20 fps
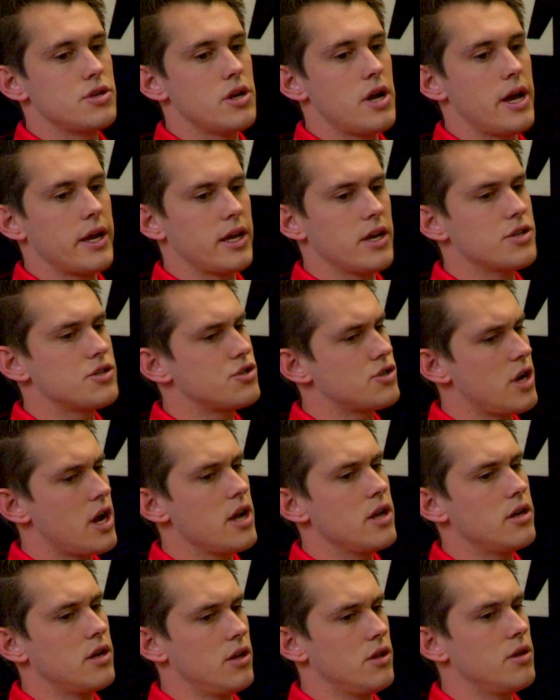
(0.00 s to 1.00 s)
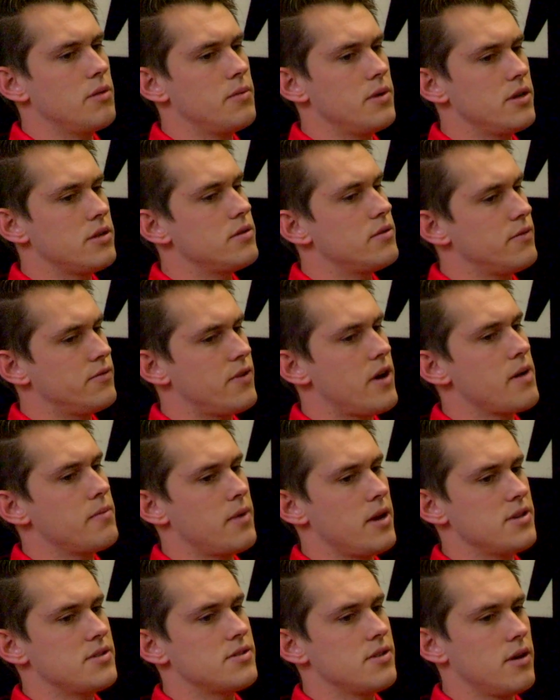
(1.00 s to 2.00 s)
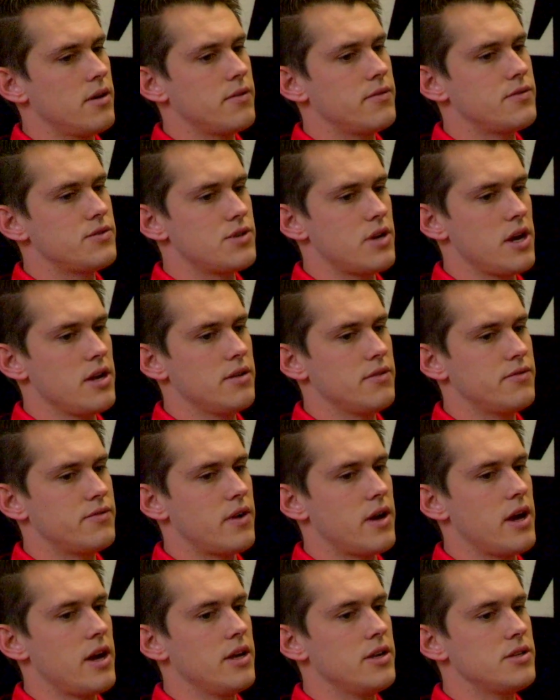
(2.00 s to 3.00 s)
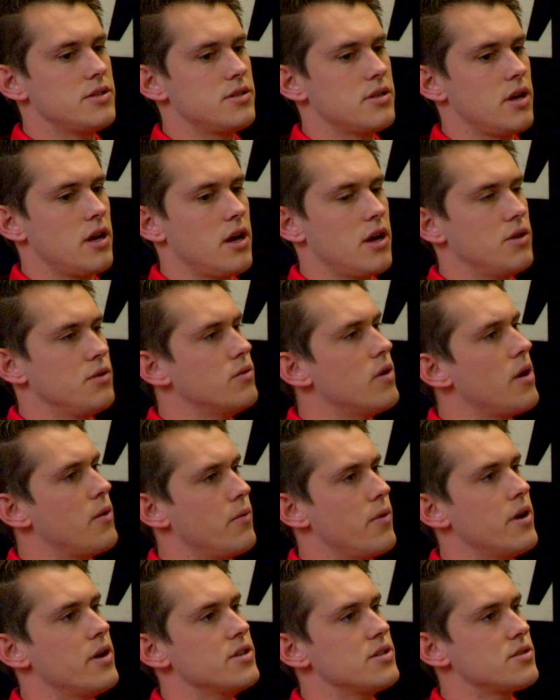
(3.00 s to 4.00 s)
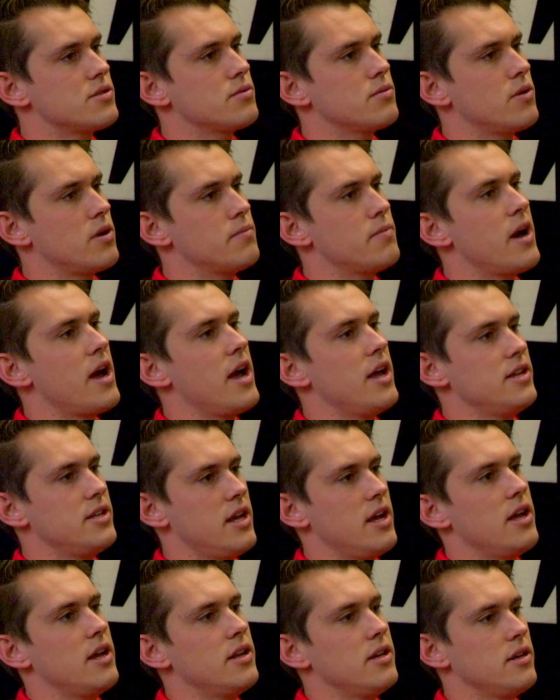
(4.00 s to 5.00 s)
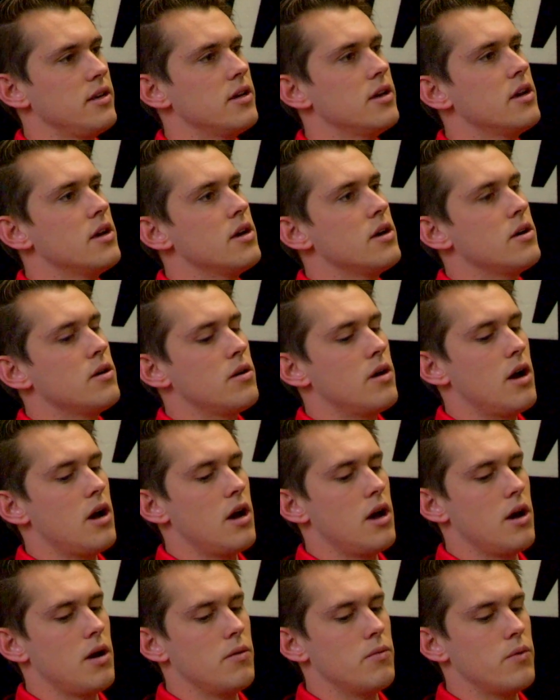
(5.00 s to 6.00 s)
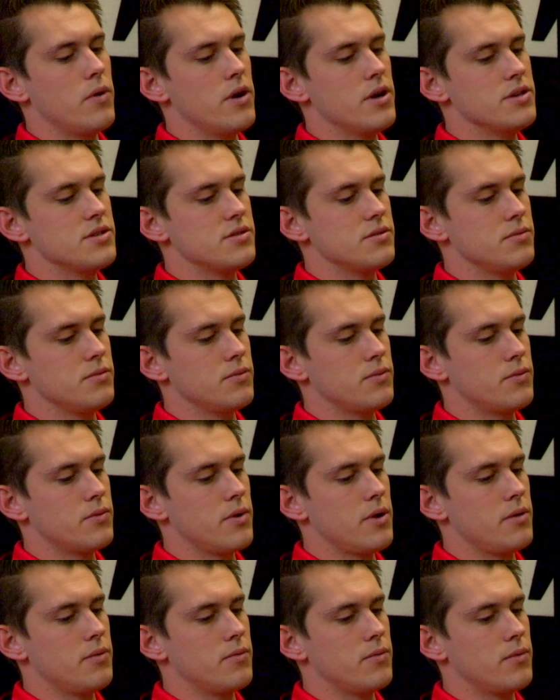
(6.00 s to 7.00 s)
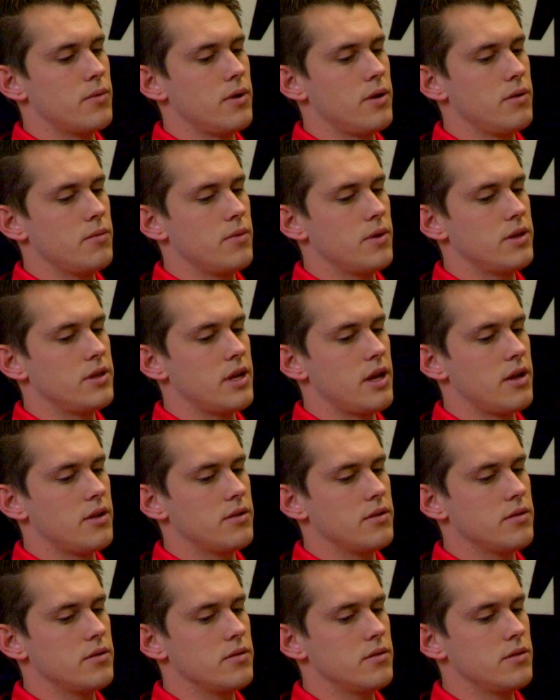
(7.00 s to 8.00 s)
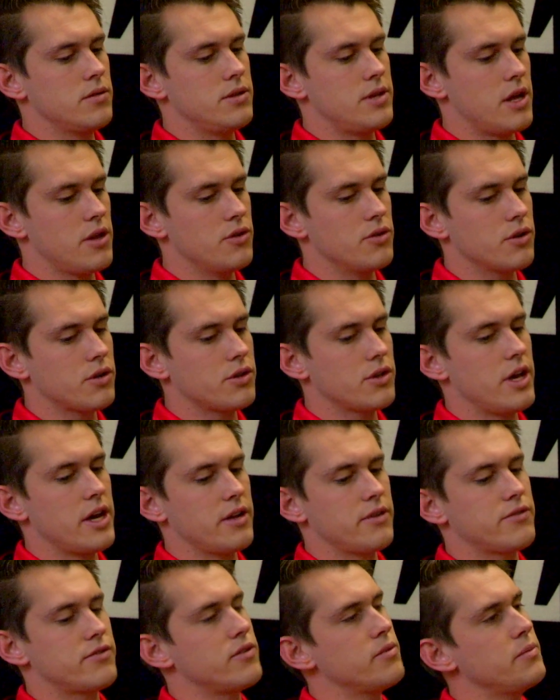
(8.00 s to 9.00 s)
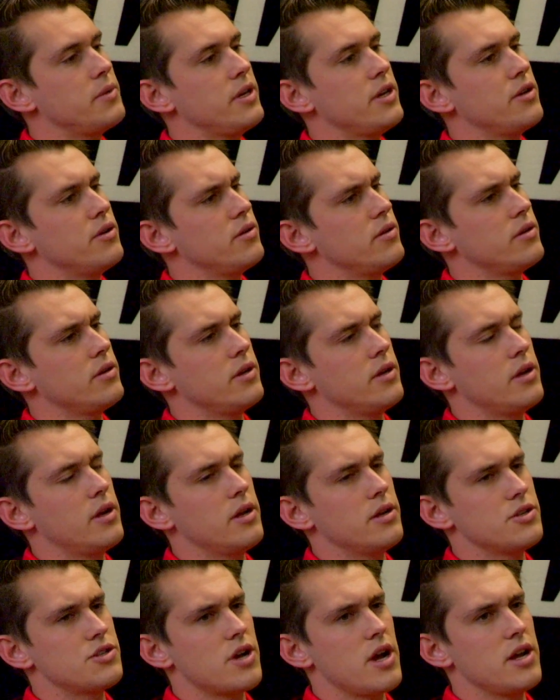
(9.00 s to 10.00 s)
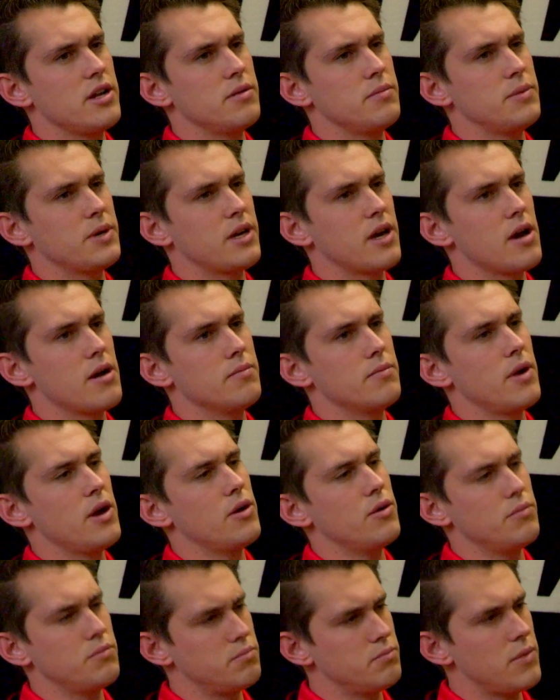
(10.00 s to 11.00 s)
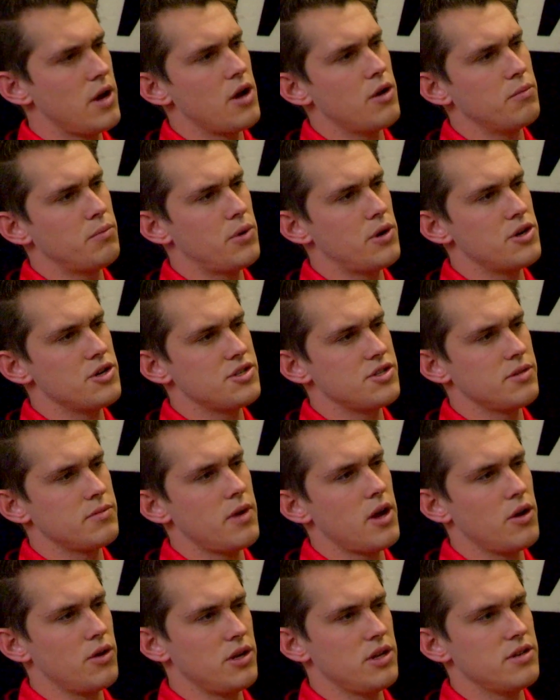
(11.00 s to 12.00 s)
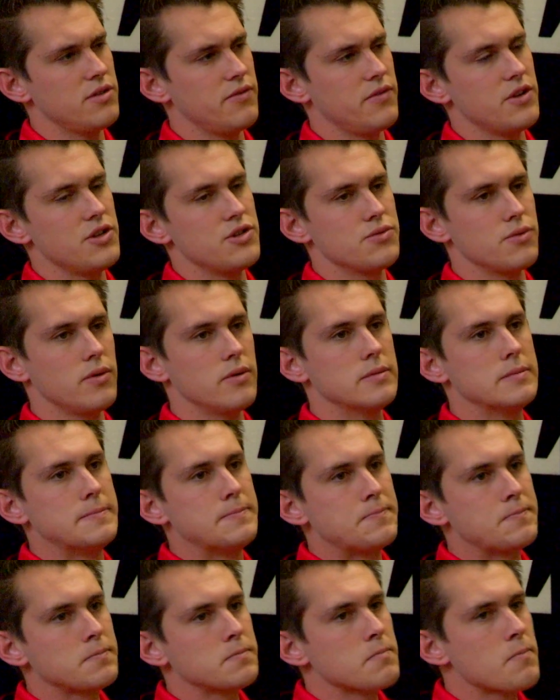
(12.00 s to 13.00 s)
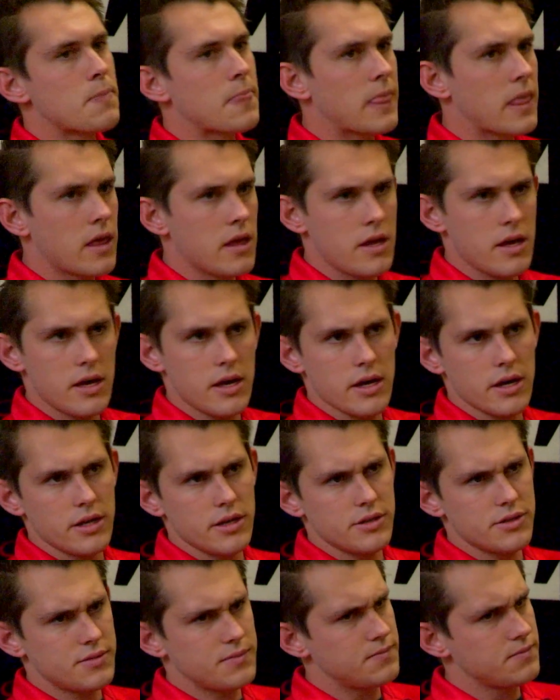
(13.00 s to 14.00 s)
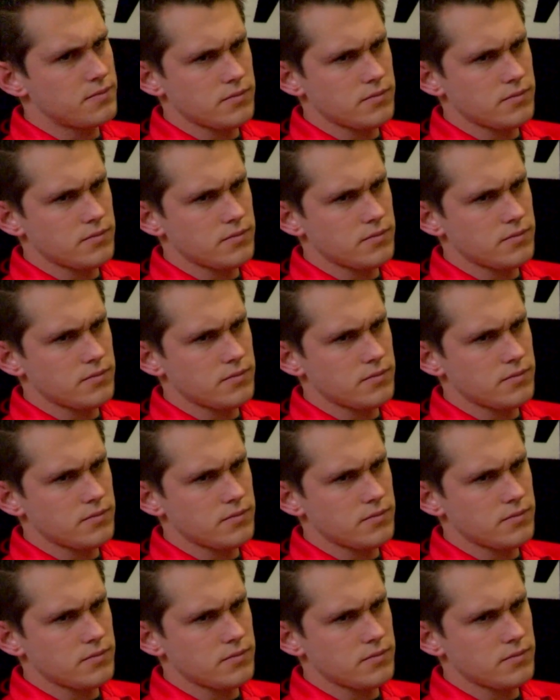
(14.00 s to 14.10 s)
I guess, trying a little bit to find myself, trying to find who I was, where my identity was, and what that looked like for me, and trying to become my own person, my own individual. And